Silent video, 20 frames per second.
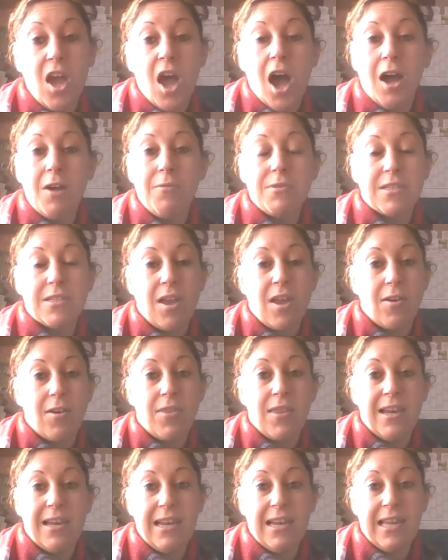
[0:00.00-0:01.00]
I was kind of
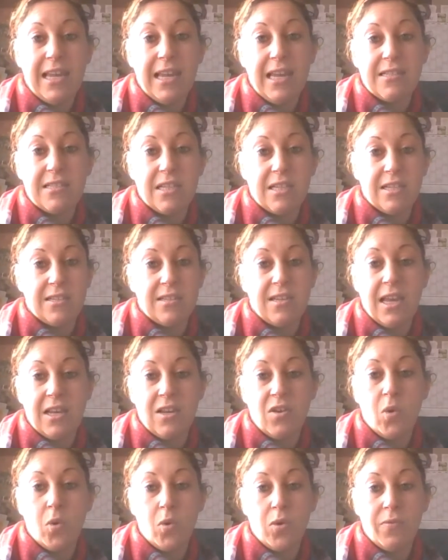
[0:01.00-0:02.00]
the lead
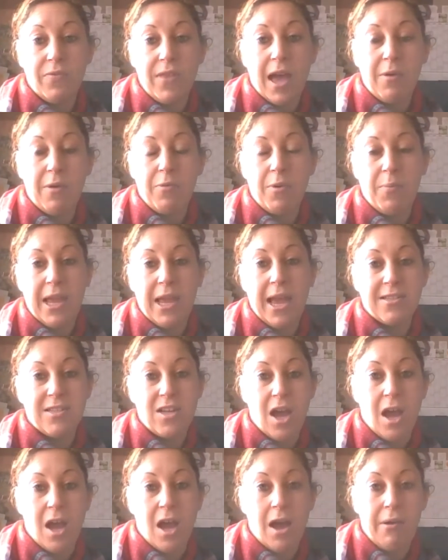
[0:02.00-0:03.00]
in all of that. When we had
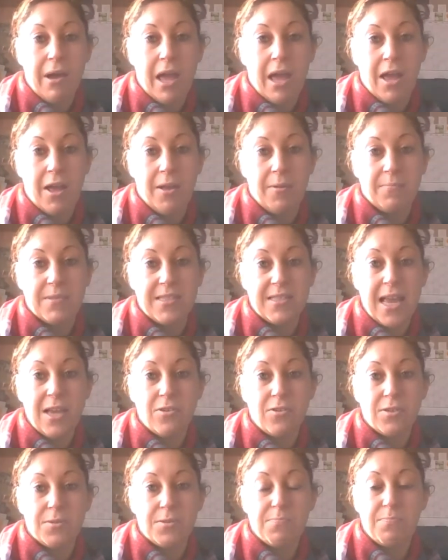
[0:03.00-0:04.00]
our
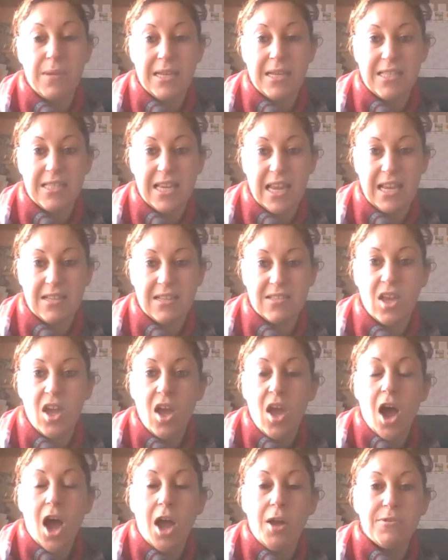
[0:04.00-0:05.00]
sales meetings,
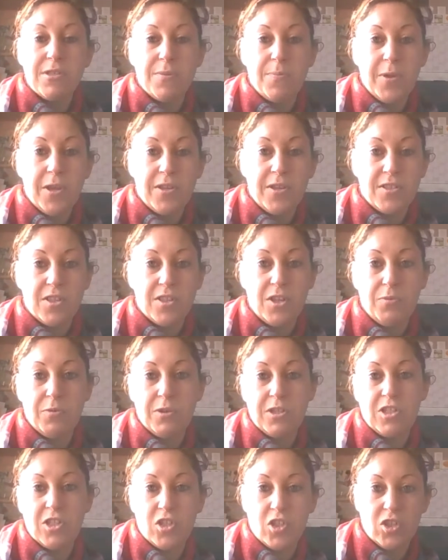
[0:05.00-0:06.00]
I was the person that
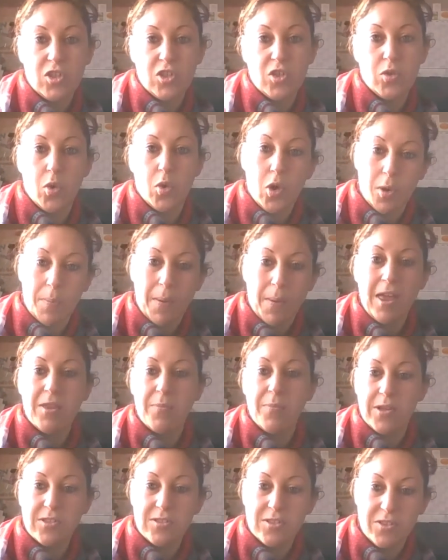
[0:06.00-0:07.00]
would talk about the
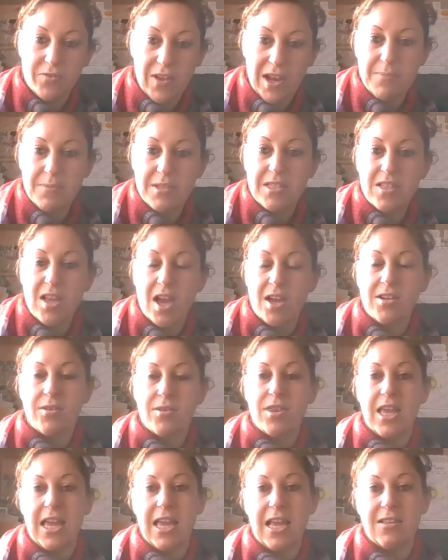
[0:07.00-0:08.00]
personal development side of
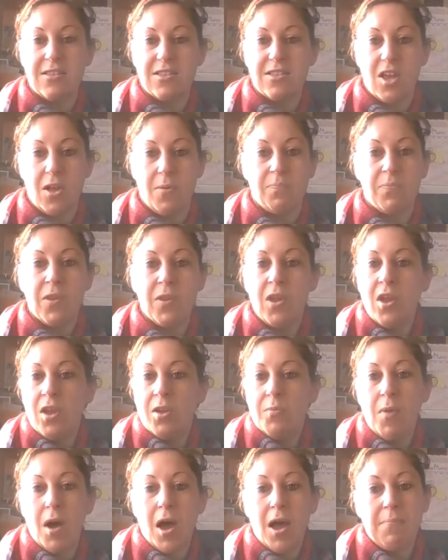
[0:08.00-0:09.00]
things.
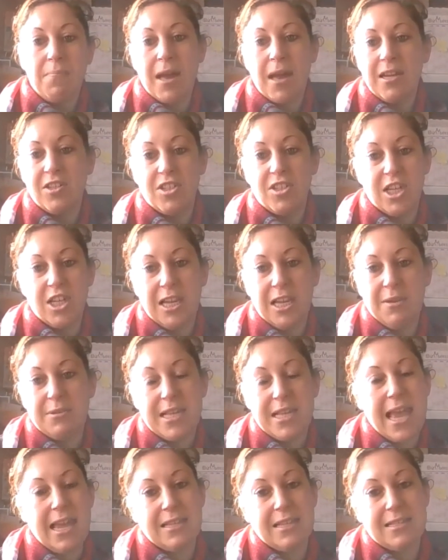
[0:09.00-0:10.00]
My manager, he was
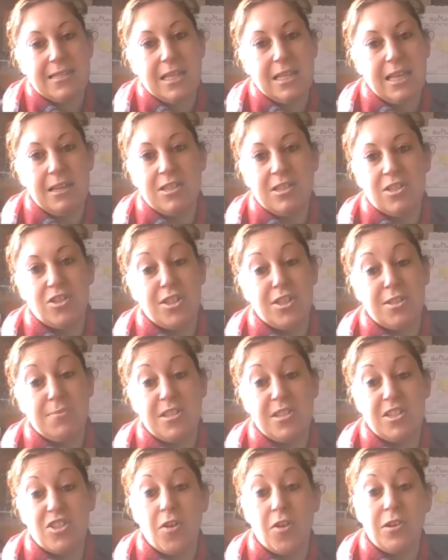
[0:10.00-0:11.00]
ace. He introduced me
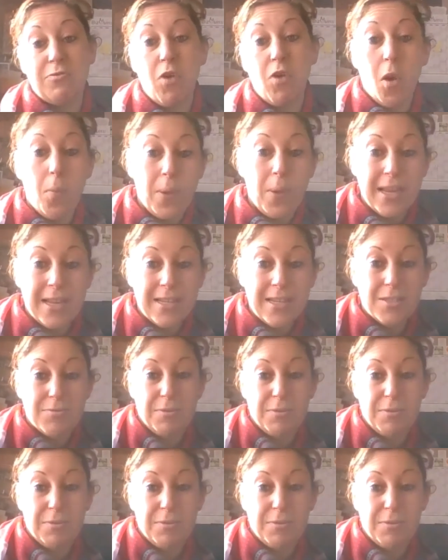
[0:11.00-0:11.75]
to Tony Robbins.